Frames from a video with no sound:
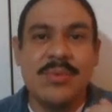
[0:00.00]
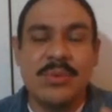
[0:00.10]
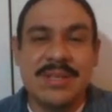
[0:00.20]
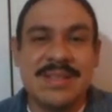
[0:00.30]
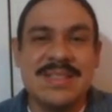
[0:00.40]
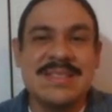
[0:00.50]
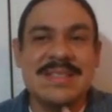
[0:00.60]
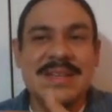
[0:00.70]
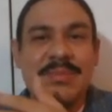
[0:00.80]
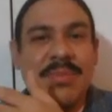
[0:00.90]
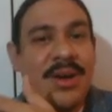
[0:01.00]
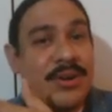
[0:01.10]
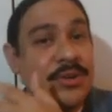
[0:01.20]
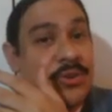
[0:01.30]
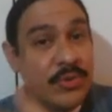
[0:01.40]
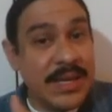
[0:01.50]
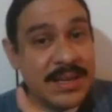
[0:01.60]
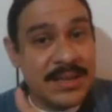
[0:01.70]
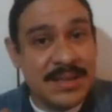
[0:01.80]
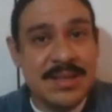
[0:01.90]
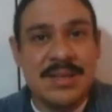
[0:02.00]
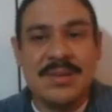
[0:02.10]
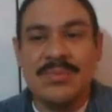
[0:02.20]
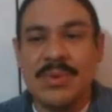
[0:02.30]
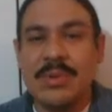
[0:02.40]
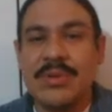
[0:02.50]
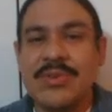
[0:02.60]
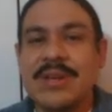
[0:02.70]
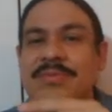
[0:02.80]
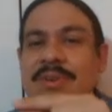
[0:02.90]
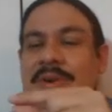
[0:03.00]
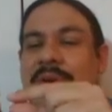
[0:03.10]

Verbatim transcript: We did this in modern Greek, where we tried to figure